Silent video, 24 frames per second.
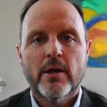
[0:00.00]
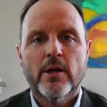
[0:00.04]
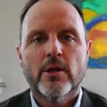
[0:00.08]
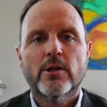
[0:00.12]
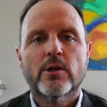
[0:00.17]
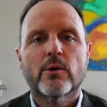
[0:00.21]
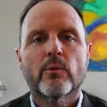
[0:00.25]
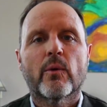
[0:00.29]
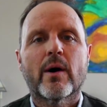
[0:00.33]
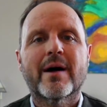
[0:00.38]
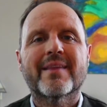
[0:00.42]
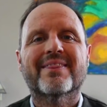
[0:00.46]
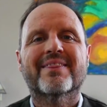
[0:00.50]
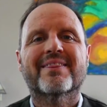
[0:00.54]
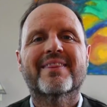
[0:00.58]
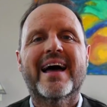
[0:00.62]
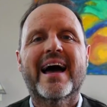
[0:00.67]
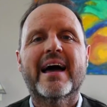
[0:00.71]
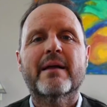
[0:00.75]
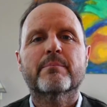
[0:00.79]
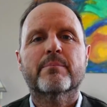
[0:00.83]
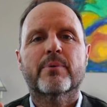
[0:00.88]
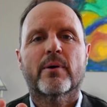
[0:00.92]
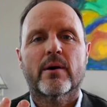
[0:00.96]
You want
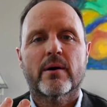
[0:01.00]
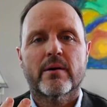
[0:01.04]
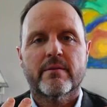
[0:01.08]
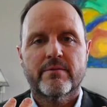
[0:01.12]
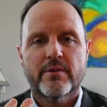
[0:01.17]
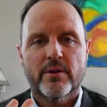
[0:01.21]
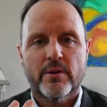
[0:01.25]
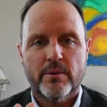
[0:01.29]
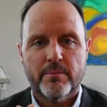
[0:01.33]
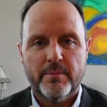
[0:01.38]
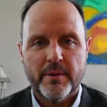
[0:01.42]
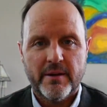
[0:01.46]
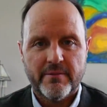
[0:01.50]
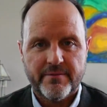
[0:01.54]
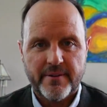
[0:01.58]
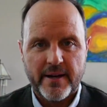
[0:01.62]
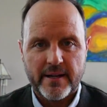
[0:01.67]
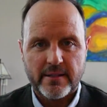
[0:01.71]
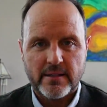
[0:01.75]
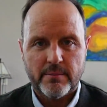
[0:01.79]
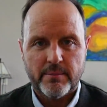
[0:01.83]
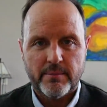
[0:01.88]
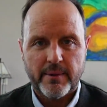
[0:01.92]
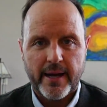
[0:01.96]
that part of you to be
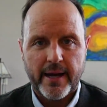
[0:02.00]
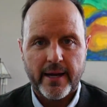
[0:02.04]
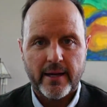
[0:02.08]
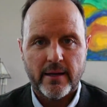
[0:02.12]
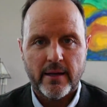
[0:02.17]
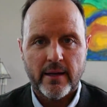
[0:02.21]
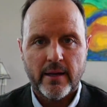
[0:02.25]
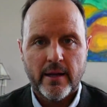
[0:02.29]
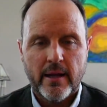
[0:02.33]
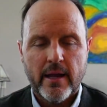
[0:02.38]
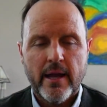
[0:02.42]
affected by it.